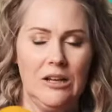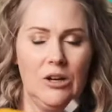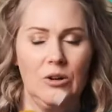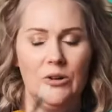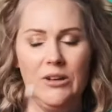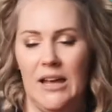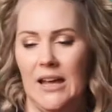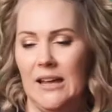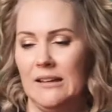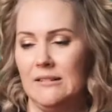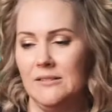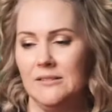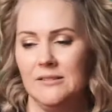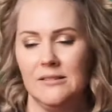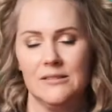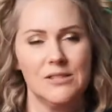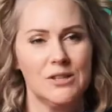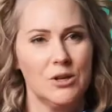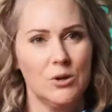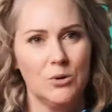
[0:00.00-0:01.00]
Okay,
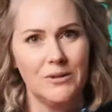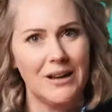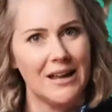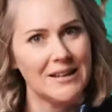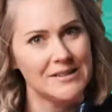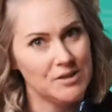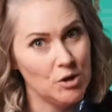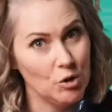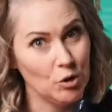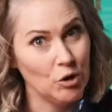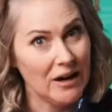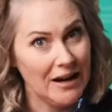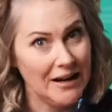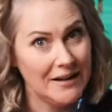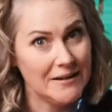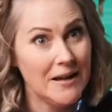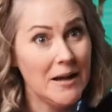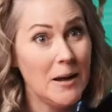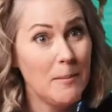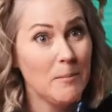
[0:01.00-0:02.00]
so not so
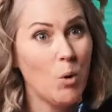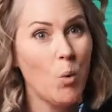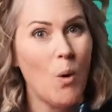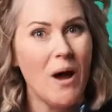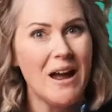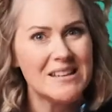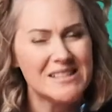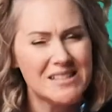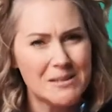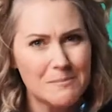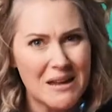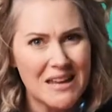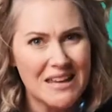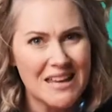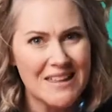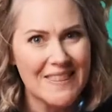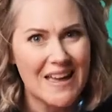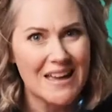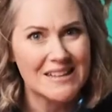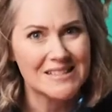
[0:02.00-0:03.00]
great. But why is it
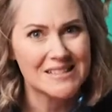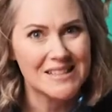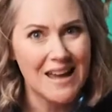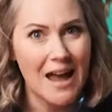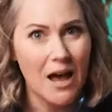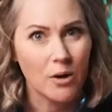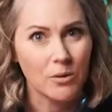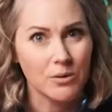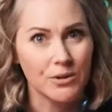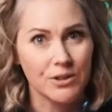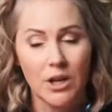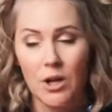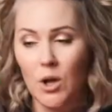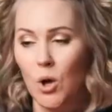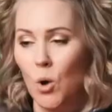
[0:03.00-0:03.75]
making that sound?